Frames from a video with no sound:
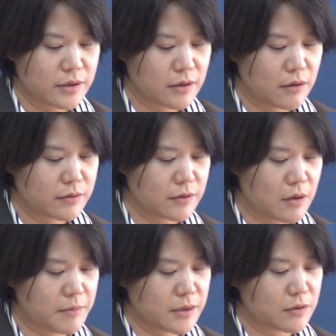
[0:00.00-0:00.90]
discuss
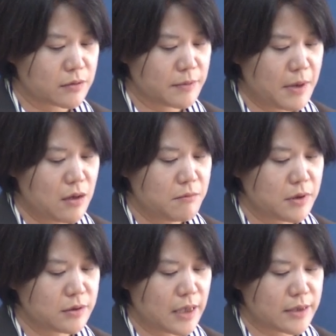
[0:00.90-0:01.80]
about the
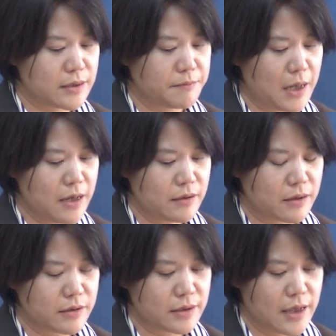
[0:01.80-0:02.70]
development of
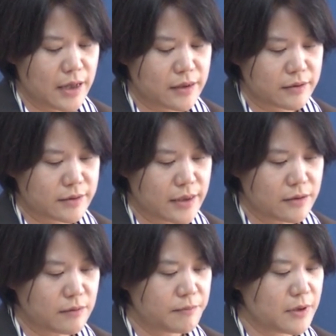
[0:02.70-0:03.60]
antivirals at the
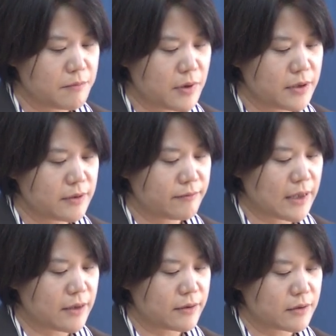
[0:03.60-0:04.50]
Center for Emerging
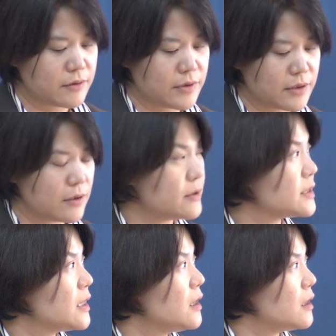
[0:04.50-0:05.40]
Virus
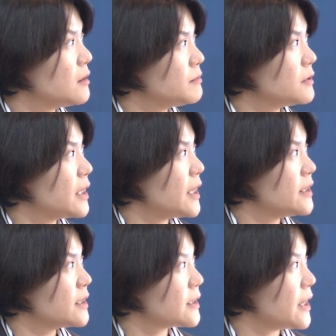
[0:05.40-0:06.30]
Research of
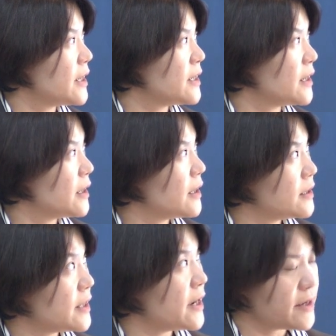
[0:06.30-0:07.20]

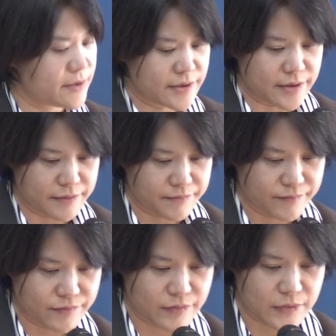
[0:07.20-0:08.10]
NIH.
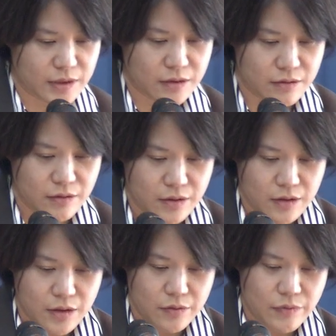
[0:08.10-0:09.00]

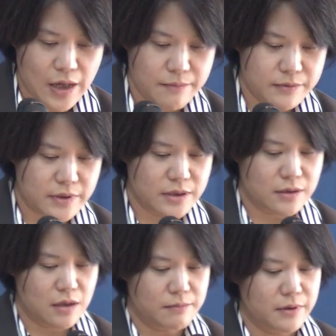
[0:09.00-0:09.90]
We have
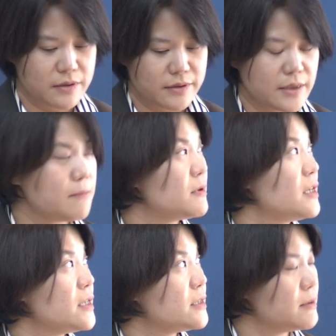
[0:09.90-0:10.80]
discovered
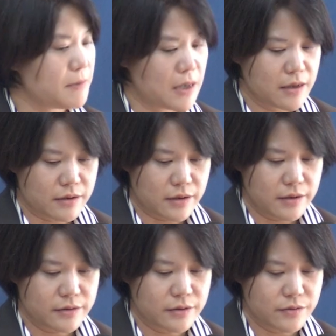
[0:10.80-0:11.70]
several
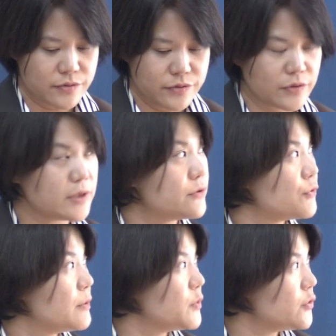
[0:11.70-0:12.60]
antivirals through the
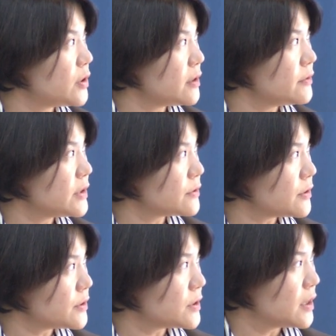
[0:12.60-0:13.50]
intramural
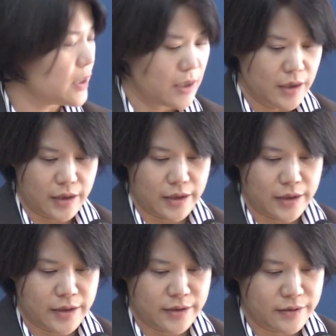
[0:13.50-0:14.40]
research
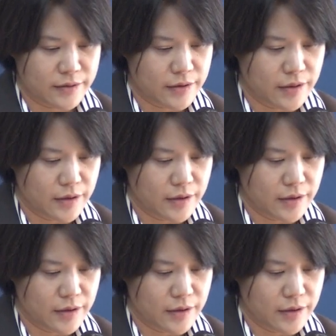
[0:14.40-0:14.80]
and